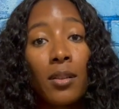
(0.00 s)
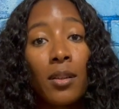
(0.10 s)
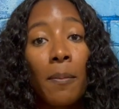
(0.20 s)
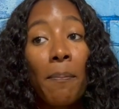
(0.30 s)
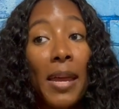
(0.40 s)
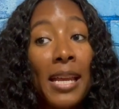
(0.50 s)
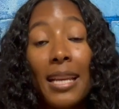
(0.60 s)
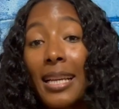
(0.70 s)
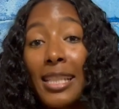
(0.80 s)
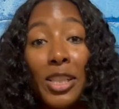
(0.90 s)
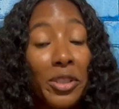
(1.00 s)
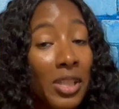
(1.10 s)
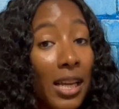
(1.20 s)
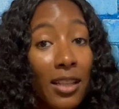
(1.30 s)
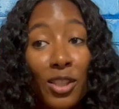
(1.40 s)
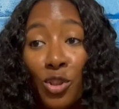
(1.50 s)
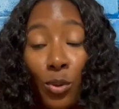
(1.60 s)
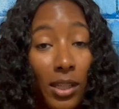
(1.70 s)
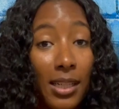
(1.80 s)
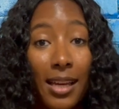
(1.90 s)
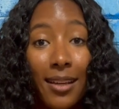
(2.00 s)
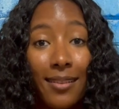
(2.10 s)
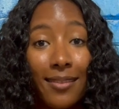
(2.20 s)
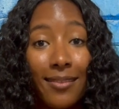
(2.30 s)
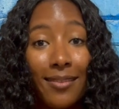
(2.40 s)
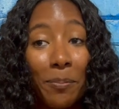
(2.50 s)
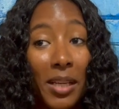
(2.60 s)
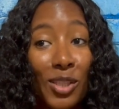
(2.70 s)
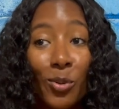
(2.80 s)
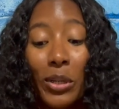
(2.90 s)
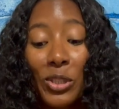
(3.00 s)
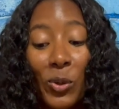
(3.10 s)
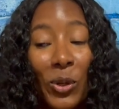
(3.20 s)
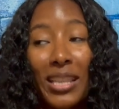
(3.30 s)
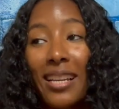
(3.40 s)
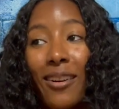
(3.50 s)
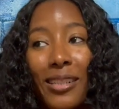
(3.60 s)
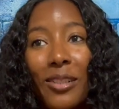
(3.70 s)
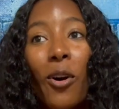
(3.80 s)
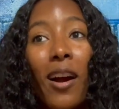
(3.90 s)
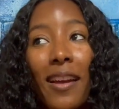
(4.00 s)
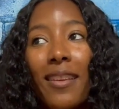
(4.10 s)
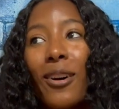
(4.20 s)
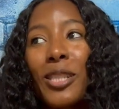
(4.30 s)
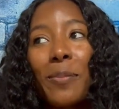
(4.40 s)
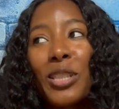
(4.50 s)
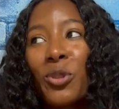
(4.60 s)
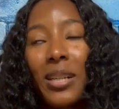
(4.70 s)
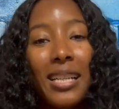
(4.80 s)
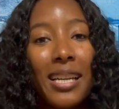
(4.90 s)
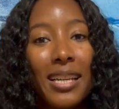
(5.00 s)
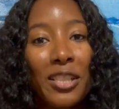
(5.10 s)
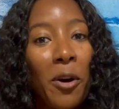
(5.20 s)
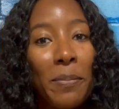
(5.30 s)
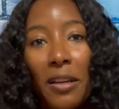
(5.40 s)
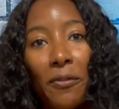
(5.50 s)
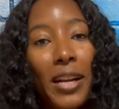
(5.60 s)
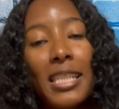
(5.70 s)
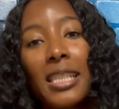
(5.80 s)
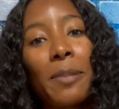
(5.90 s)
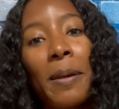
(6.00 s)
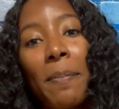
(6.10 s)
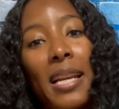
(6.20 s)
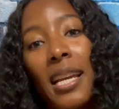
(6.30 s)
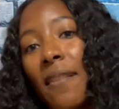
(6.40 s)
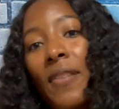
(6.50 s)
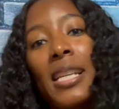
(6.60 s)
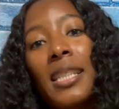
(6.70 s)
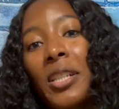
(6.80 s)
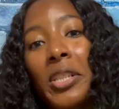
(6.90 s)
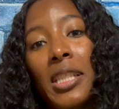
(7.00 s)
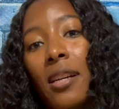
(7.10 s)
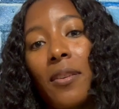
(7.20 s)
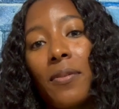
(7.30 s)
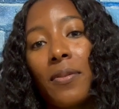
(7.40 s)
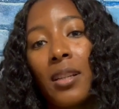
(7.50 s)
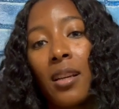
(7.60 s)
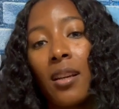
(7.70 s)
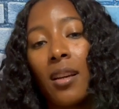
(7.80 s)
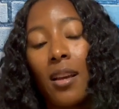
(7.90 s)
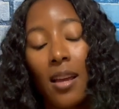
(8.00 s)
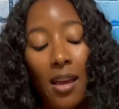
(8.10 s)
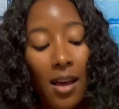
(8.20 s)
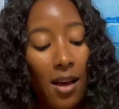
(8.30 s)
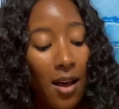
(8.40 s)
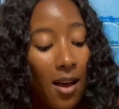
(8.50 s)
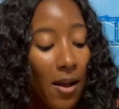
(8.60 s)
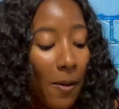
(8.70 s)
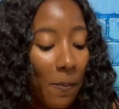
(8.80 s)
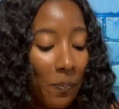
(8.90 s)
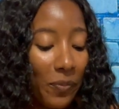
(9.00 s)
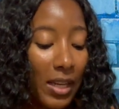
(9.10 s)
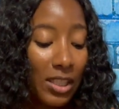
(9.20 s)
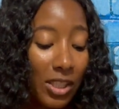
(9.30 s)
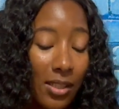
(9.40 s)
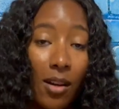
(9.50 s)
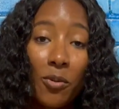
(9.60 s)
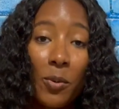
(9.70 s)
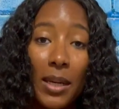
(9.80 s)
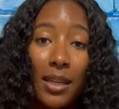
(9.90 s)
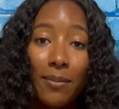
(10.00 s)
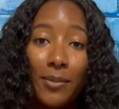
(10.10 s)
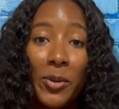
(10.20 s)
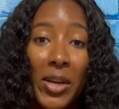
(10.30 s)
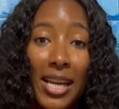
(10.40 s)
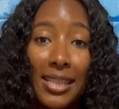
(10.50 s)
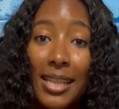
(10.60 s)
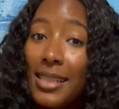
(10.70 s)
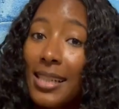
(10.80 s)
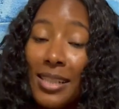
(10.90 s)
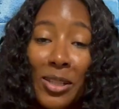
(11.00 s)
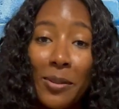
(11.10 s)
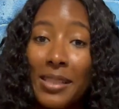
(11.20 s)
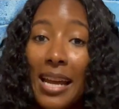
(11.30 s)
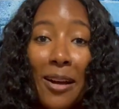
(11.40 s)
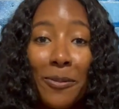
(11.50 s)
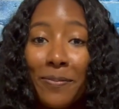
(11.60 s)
Make it easier. Take the shortcut. Mentors are the ultimate shortcut. Don't be afraid to spend money and invest in yourself. And just don't quit. Okay, stay 10 toes down.